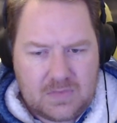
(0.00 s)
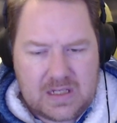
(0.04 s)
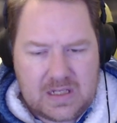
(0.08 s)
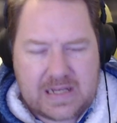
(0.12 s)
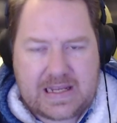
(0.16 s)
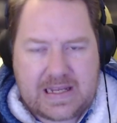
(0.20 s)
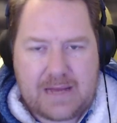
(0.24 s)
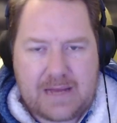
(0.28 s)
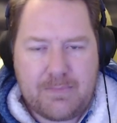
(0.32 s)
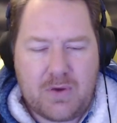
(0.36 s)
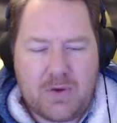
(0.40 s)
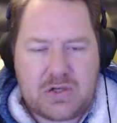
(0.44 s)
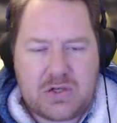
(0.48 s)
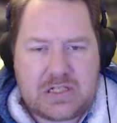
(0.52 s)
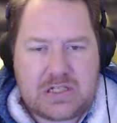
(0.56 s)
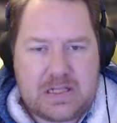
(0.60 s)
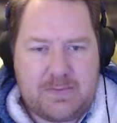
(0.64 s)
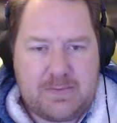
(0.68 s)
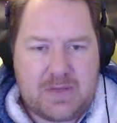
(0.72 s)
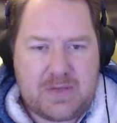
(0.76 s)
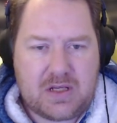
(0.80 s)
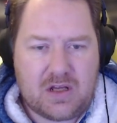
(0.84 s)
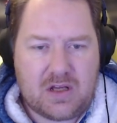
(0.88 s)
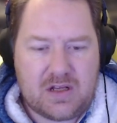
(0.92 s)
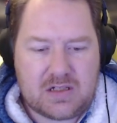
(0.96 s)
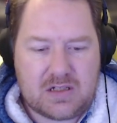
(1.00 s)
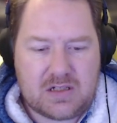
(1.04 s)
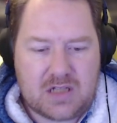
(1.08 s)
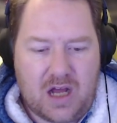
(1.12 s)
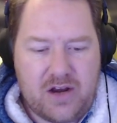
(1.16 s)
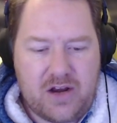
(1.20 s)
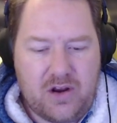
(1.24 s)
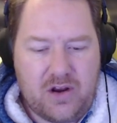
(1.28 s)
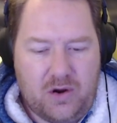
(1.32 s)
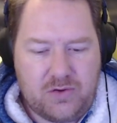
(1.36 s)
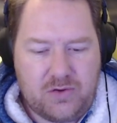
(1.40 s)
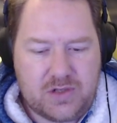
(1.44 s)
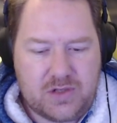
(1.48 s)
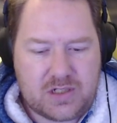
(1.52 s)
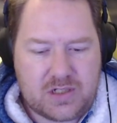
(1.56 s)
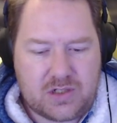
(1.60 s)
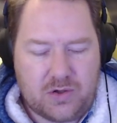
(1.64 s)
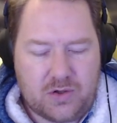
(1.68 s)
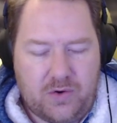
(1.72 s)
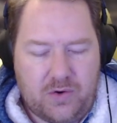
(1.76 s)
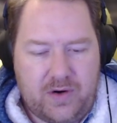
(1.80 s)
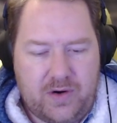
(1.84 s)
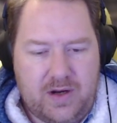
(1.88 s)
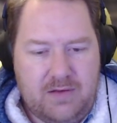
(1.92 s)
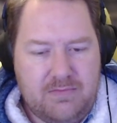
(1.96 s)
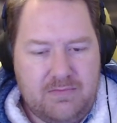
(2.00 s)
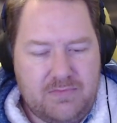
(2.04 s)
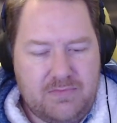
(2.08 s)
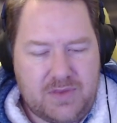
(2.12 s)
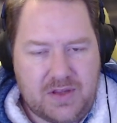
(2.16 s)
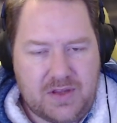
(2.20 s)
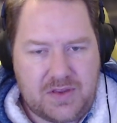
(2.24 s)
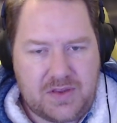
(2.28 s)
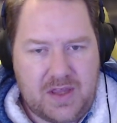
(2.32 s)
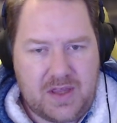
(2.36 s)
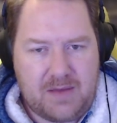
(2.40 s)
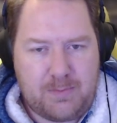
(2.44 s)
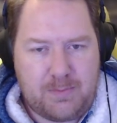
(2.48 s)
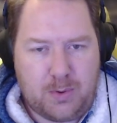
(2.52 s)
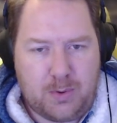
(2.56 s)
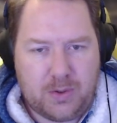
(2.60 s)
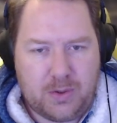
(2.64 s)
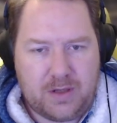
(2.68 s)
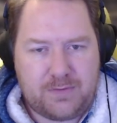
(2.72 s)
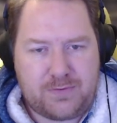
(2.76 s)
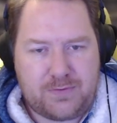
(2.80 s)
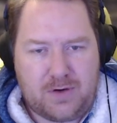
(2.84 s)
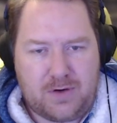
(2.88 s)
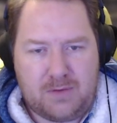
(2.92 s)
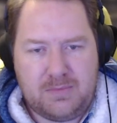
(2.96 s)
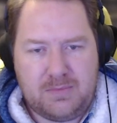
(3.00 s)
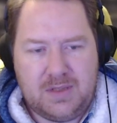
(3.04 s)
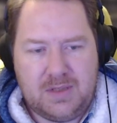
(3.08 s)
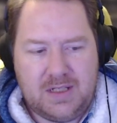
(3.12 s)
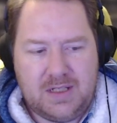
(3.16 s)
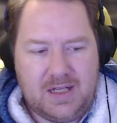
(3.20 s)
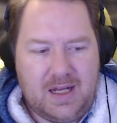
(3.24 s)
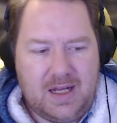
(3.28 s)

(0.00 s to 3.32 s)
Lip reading: Again, mostly because I know the story that they're pulling from.